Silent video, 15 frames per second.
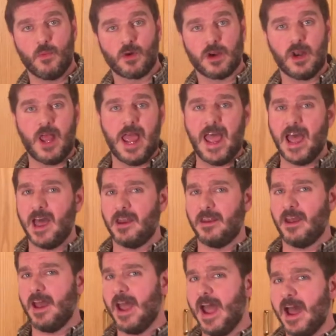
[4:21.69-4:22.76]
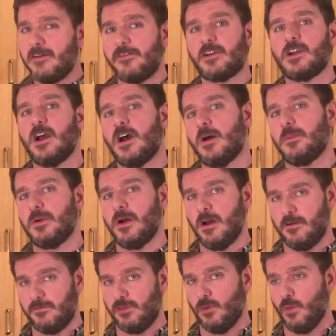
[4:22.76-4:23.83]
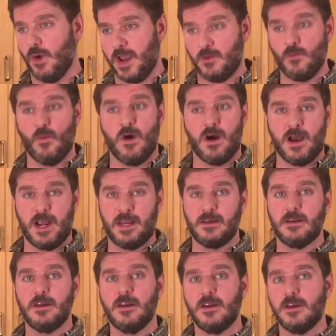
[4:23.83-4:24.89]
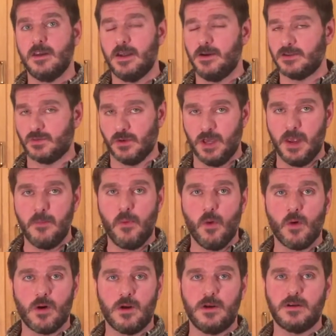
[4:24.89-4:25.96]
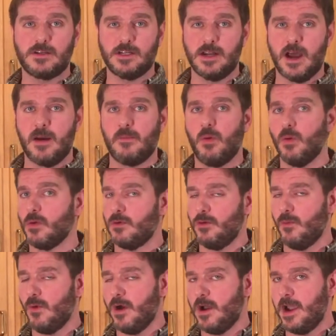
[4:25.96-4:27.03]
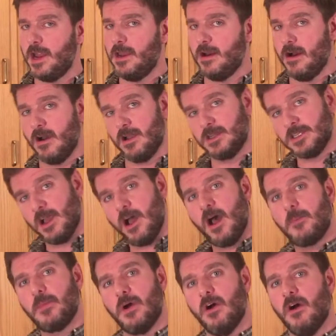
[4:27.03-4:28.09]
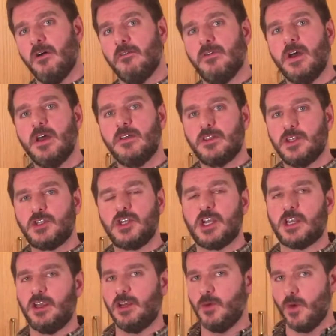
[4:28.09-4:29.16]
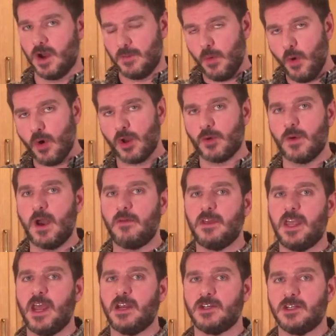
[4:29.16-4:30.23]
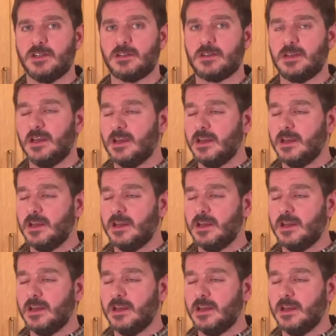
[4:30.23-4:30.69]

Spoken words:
we're going to add a 1/2 cup of the white wine. Now it's really important to not pour the wine on top of the chicken. You want to pour it around the edges.